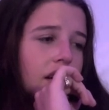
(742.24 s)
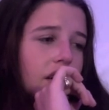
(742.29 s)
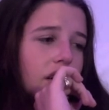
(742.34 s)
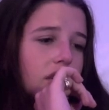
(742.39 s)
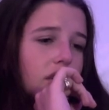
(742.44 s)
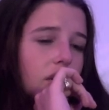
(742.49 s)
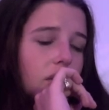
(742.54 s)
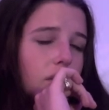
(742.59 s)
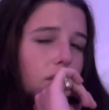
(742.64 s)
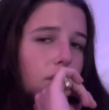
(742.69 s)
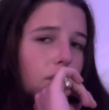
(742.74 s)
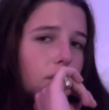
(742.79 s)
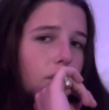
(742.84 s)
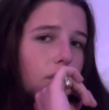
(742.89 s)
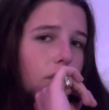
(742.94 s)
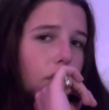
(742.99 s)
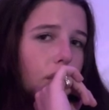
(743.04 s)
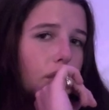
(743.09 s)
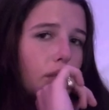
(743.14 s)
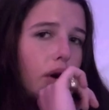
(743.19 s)
So
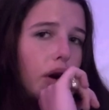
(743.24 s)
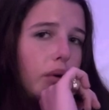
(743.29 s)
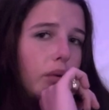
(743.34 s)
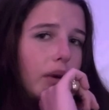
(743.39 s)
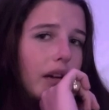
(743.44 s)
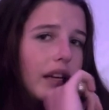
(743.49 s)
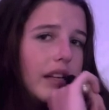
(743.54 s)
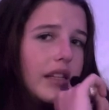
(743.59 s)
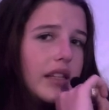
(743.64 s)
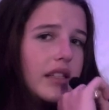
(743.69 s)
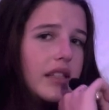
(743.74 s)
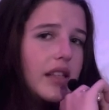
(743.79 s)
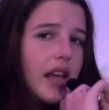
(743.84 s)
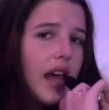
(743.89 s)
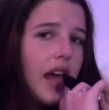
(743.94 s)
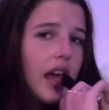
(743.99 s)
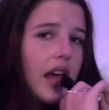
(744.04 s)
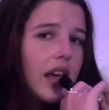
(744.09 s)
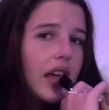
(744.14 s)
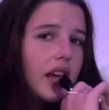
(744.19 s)
who are we
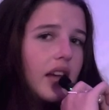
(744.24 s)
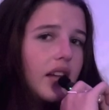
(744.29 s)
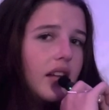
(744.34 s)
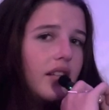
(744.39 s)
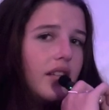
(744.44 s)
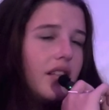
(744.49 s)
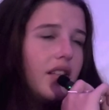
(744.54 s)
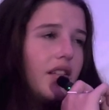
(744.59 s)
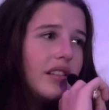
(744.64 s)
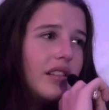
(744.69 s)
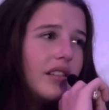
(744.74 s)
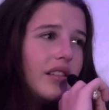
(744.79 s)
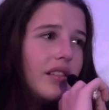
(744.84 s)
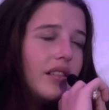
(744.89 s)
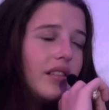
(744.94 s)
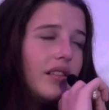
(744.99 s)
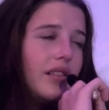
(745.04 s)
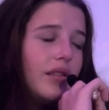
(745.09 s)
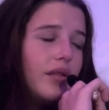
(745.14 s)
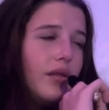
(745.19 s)

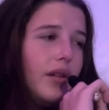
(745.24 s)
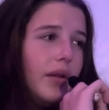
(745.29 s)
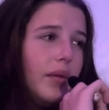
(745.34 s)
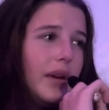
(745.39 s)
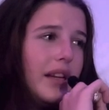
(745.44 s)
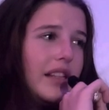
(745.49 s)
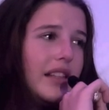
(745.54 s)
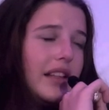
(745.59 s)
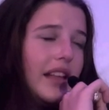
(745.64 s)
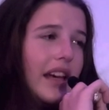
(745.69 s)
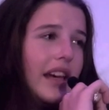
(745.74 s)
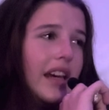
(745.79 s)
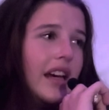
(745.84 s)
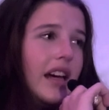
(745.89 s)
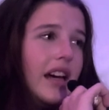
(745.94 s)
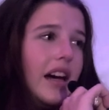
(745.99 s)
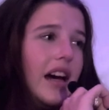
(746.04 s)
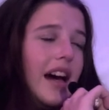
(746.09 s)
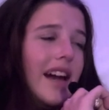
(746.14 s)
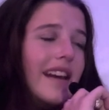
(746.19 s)
to like
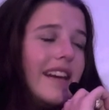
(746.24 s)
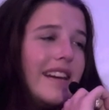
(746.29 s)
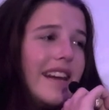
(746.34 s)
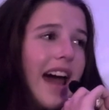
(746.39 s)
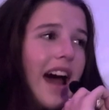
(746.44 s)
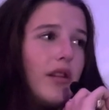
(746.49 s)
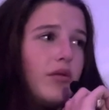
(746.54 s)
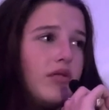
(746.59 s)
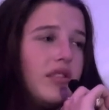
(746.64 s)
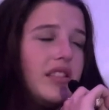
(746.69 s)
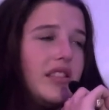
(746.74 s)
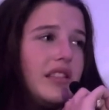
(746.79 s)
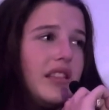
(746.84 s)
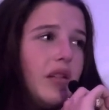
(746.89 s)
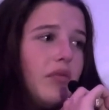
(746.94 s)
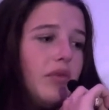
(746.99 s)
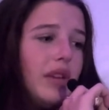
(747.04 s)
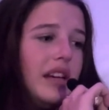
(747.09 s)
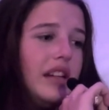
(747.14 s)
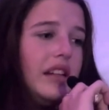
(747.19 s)
announce
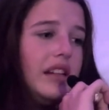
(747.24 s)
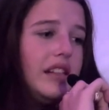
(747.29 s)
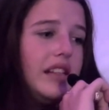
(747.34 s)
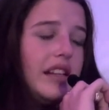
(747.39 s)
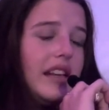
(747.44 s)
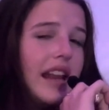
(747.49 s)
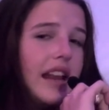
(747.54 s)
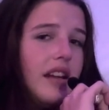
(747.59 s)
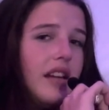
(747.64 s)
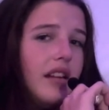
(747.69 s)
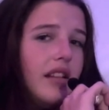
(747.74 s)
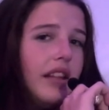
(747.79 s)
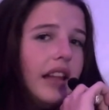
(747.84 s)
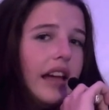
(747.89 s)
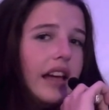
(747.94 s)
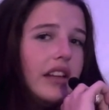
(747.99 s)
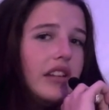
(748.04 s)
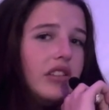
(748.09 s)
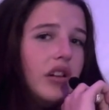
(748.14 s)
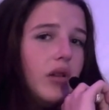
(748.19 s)
that we
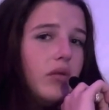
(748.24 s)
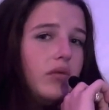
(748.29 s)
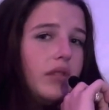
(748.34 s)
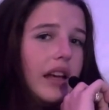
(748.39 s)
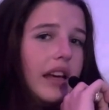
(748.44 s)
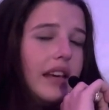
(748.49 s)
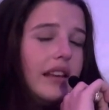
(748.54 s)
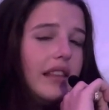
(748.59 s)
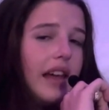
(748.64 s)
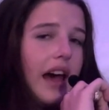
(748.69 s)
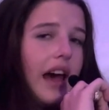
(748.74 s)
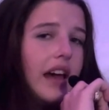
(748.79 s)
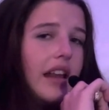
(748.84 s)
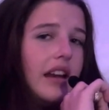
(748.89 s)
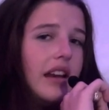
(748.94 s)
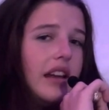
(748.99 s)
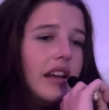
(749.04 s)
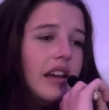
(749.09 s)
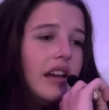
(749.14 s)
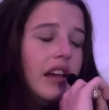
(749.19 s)
don't like that
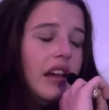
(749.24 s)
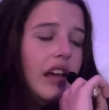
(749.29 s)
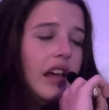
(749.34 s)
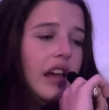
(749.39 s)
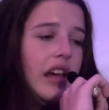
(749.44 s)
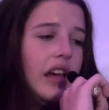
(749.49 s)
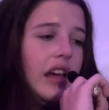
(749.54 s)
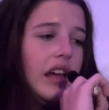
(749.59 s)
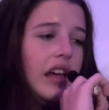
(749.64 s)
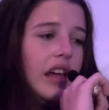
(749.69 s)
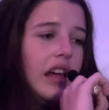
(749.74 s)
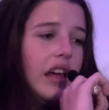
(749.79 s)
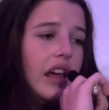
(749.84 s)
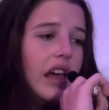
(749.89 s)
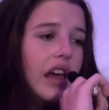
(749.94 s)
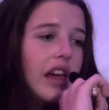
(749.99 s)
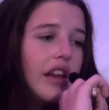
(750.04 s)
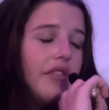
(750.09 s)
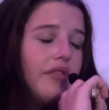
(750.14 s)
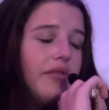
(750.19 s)

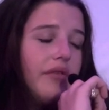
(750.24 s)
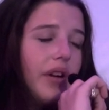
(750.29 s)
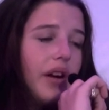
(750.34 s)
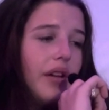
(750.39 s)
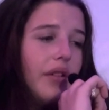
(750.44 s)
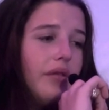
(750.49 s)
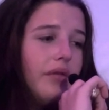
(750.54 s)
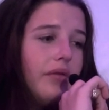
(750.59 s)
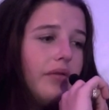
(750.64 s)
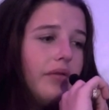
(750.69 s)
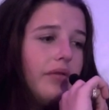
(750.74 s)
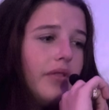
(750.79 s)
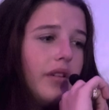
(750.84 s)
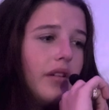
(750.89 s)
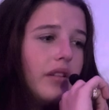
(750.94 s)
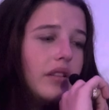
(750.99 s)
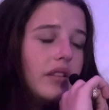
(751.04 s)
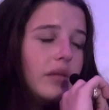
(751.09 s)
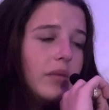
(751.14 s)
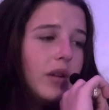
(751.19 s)
in front of
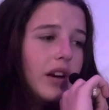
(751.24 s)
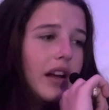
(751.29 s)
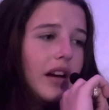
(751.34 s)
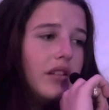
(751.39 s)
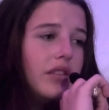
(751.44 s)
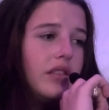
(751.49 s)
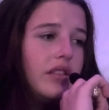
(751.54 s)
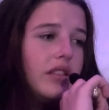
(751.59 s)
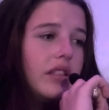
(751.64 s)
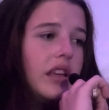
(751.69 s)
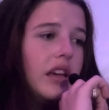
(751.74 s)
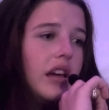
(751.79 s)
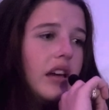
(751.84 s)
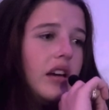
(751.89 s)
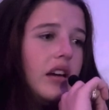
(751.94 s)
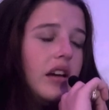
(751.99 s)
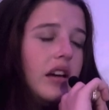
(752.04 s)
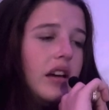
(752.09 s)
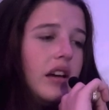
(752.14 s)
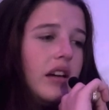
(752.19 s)
someone else?
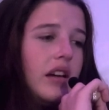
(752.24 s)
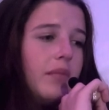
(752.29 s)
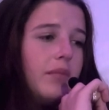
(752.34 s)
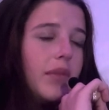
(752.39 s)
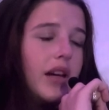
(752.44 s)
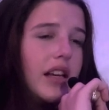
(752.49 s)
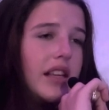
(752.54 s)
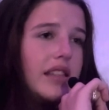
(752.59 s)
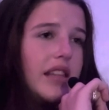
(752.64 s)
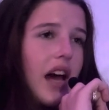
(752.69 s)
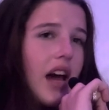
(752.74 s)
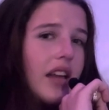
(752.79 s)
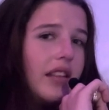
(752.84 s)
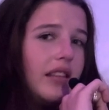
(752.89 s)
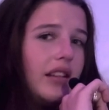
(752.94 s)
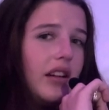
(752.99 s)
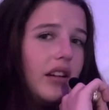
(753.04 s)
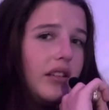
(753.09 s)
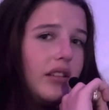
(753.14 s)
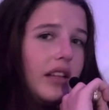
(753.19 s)
Because that
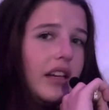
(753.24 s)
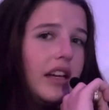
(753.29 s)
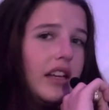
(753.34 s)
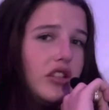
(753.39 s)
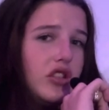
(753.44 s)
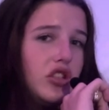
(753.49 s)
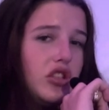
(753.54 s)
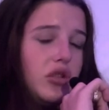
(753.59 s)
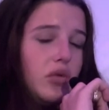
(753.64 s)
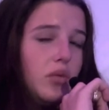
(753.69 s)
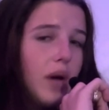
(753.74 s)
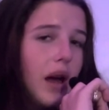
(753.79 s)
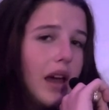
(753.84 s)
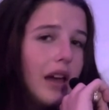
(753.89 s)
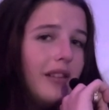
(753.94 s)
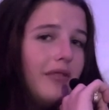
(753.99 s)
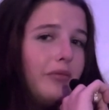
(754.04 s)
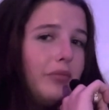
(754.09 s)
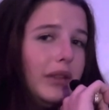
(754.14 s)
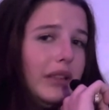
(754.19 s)
literally is just a
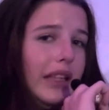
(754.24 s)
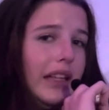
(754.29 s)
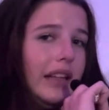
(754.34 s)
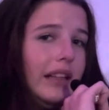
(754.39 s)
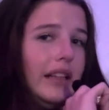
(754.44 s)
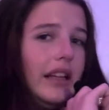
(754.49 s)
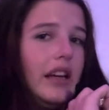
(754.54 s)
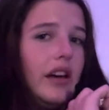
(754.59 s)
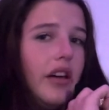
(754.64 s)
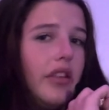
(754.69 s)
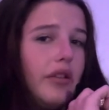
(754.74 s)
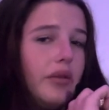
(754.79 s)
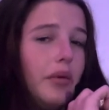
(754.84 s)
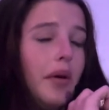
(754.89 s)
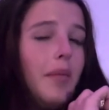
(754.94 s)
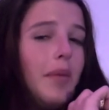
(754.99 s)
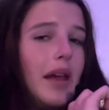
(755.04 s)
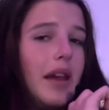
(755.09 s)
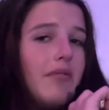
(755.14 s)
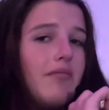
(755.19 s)
way of belittling other
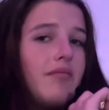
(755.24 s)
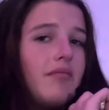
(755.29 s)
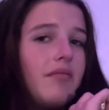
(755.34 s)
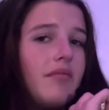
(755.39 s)
women